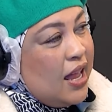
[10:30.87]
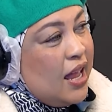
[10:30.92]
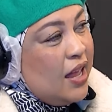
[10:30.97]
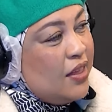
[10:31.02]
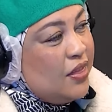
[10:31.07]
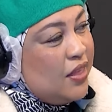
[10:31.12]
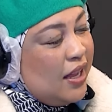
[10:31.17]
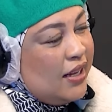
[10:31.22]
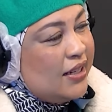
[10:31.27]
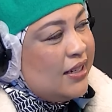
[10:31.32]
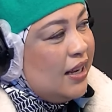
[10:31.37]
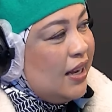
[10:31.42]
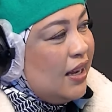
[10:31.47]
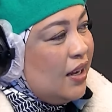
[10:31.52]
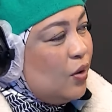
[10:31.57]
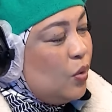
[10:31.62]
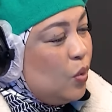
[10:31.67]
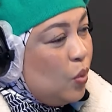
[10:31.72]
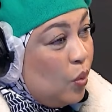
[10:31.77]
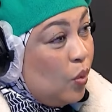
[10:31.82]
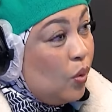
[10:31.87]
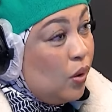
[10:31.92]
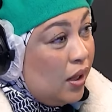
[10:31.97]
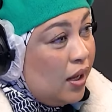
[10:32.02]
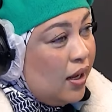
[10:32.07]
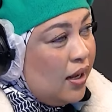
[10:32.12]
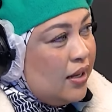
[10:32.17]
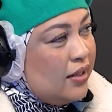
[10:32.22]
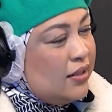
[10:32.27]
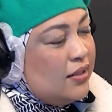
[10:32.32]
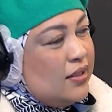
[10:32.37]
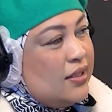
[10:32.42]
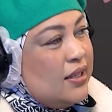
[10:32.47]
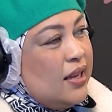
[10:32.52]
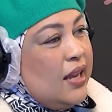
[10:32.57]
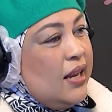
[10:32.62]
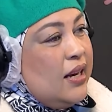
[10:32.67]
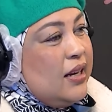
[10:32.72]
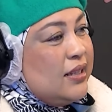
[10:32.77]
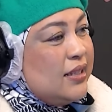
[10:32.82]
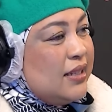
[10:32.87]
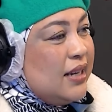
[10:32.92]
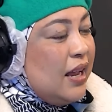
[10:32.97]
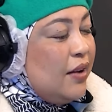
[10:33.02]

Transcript: And that day I call her to say, listen,